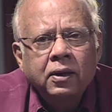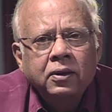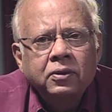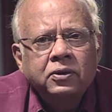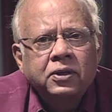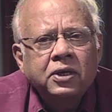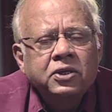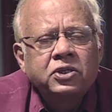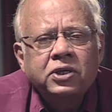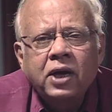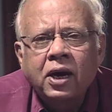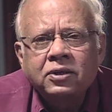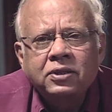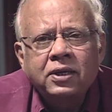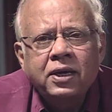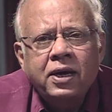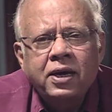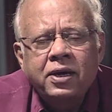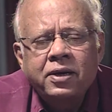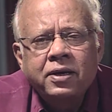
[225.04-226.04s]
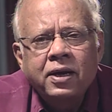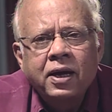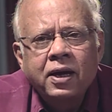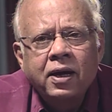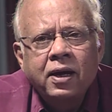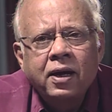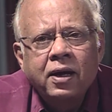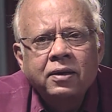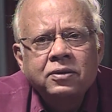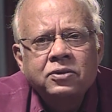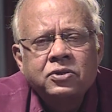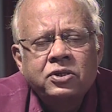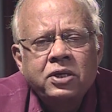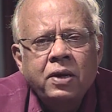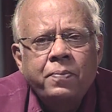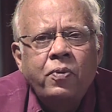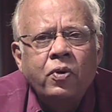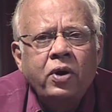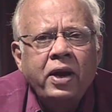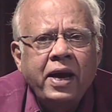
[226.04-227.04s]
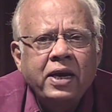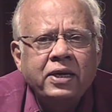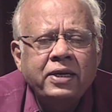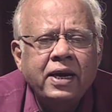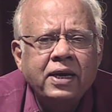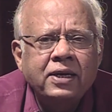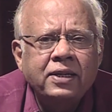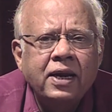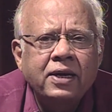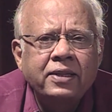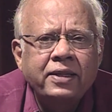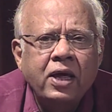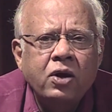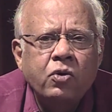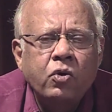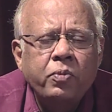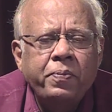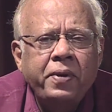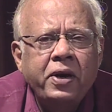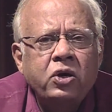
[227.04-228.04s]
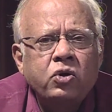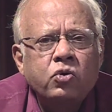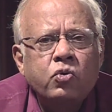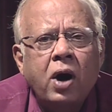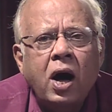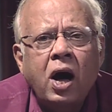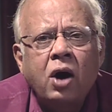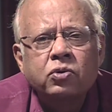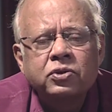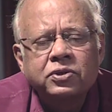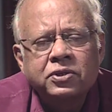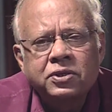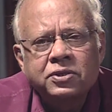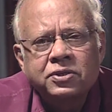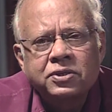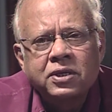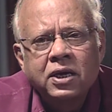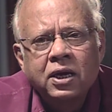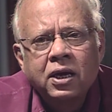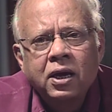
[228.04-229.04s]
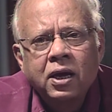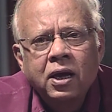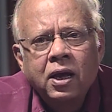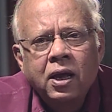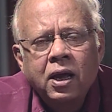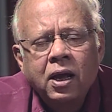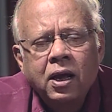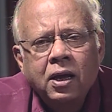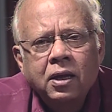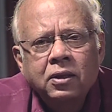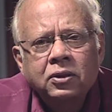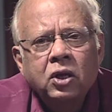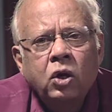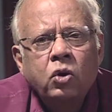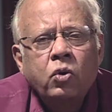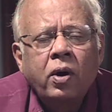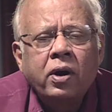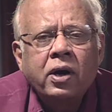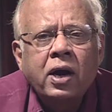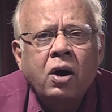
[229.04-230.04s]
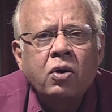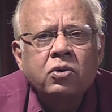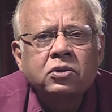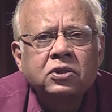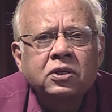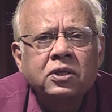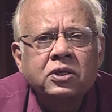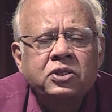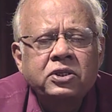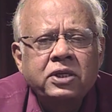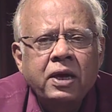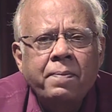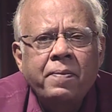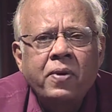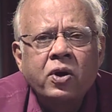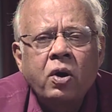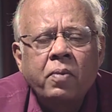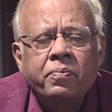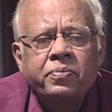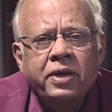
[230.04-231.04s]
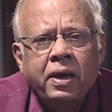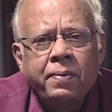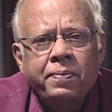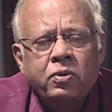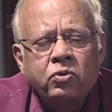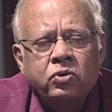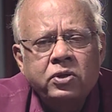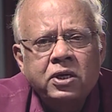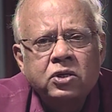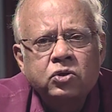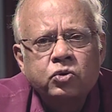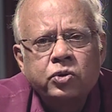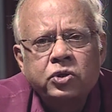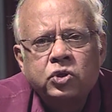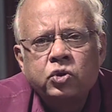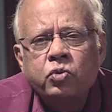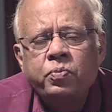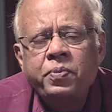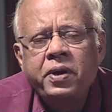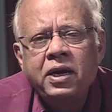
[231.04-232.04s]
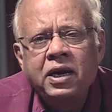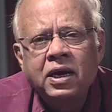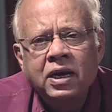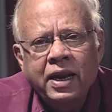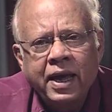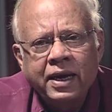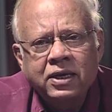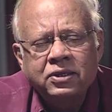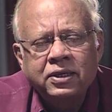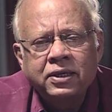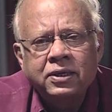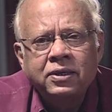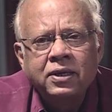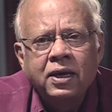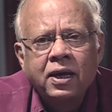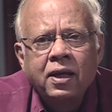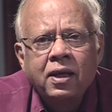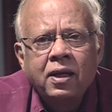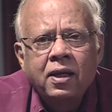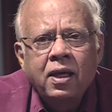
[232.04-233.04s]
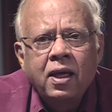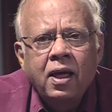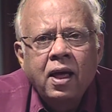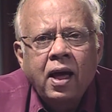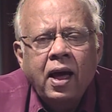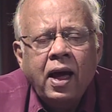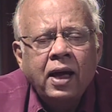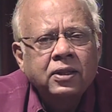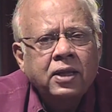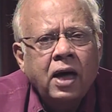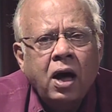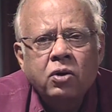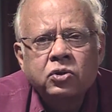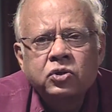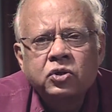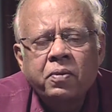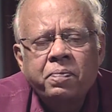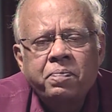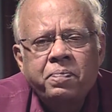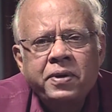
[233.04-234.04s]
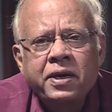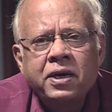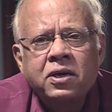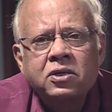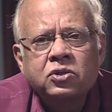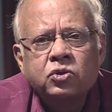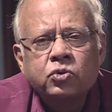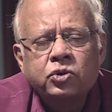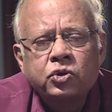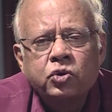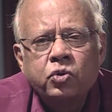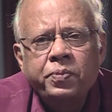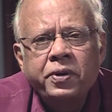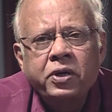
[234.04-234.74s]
The charter stipulated that there would be two houses, the lower house, the Chamber of Deputies, which would be elected, and the House of Peers, which would be